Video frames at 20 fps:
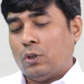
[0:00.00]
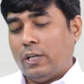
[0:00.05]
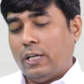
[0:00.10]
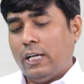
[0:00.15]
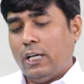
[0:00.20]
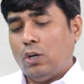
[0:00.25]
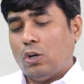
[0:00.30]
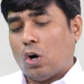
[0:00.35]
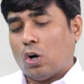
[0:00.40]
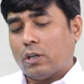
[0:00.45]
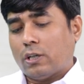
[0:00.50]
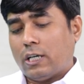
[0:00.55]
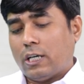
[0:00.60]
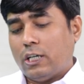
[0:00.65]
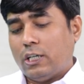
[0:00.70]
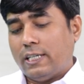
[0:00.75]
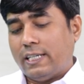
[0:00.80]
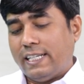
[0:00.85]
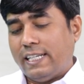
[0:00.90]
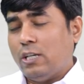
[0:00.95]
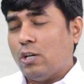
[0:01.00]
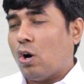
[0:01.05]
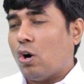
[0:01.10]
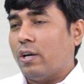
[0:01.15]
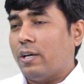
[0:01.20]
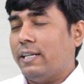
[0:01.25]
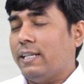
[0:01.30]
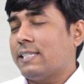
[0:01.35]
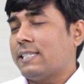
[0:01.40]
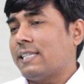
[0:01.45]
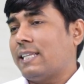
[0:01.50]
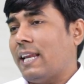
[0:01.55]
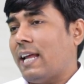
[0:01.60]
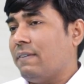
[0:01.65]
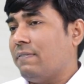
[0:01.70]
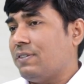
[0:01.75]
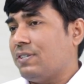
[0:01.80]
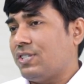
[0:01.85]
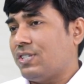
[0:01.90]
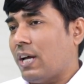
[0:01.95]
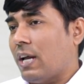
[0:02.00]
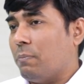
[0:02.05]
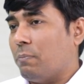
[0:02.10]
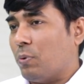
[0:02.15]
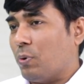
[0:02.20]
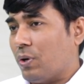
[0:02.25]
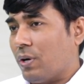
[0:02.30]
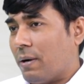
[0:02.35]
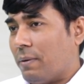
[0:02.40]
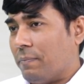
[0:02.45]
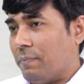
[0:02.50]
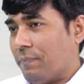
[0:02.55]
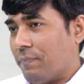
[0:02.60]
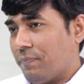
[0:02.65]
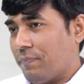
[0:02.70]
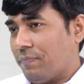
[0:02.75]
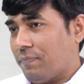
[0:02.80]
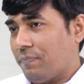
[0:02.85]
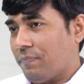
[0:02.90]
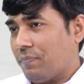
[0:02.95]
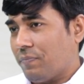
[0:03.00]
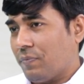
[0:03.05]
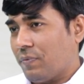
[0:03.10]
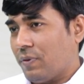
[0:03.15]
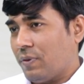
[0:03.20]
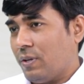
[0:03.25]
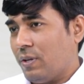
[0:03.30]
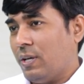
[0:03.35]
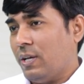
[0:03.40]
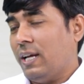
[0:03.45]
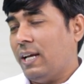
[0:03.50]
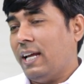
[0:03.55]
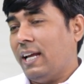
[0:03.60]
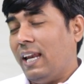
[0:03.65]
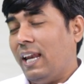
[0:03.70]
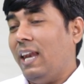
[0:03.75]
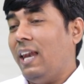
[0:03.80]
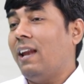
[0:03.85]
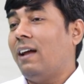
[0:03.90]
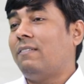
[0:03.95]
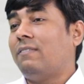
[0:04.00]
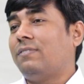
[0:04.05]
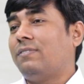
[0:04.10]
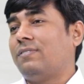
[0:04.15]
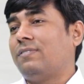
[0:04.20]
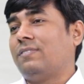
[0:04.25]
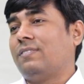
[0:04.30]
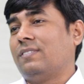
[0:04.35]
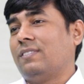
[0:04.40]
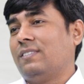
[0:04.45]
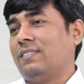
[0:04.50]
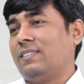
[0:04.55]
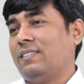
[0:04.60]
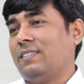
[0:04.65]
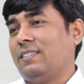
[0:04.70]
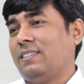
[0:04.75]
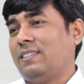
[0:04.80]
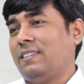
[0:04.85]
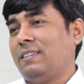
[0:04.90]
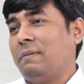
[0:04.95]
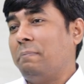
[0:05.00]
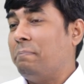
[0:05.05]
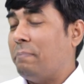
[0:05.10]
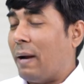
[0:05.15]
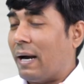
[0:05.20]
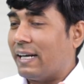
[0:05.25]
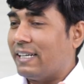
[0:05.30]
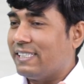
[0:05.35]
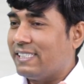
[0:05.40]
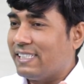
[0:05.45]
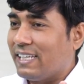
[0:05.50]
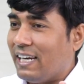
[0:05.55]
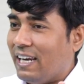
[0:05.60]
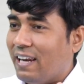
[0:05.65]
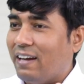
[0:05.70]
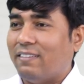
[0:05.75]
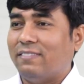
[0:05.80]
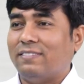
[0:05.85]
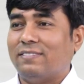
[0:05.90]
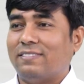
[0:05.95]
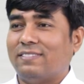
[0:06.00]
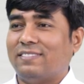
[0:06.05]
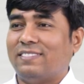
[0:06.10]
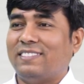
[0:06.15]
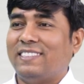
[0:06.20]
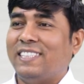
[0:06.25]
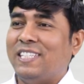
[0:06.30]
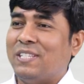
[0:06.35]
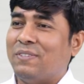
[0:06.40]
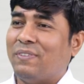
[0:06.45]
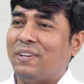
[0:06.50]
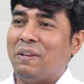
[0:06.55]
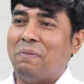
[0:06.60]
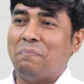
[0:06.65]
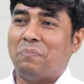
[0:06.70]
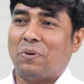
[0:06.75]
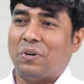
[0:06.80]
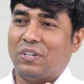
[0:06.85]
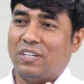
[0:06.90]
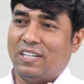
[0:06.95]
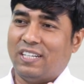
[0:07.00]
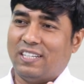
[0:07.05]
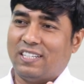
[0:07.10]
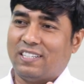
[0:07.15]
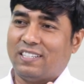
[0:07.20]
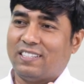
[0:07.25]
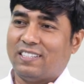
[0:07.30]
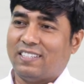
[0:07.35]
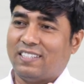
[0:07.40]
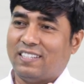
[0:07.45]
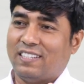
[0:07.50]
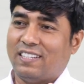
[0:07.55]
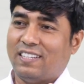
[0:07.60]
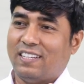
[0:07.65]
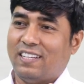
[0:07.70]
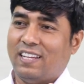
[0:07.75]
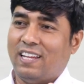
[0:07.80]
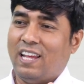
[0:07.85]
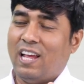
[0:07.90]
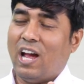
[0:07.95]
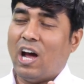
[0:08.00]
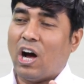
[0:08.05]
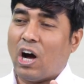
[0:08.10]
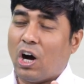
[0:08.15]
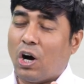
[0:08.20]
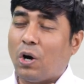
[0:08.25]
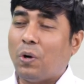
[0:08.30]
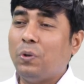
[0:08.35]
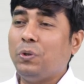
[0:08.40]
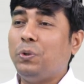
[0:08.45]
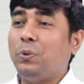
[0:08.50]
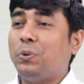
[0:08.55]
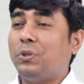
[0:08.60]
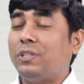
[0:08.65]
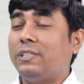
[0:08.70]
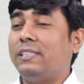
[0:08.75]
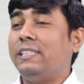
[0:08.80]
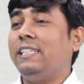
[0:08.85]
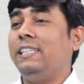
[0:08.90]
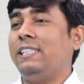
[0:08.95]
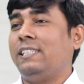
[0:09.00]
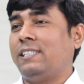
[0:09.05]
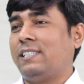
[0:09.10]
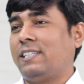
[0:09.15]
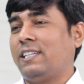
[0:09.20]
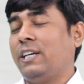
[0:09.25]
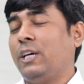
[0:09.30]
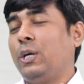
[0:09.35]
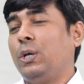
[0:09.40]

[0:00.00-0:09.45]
In Dr. Dean Ornish's lifestyle program, love, practicing love is very important. How you treat